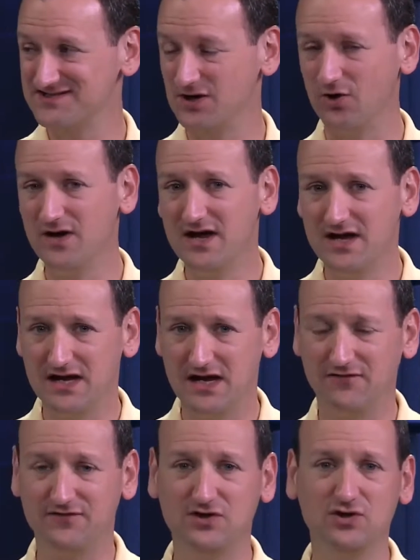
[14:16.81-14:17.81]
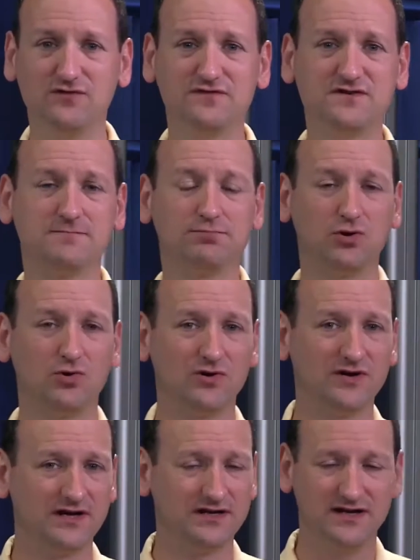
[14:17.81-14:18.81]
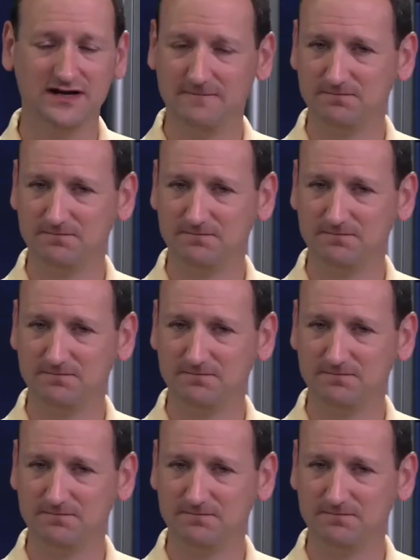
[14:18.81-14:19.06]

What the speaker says: So if you've deployed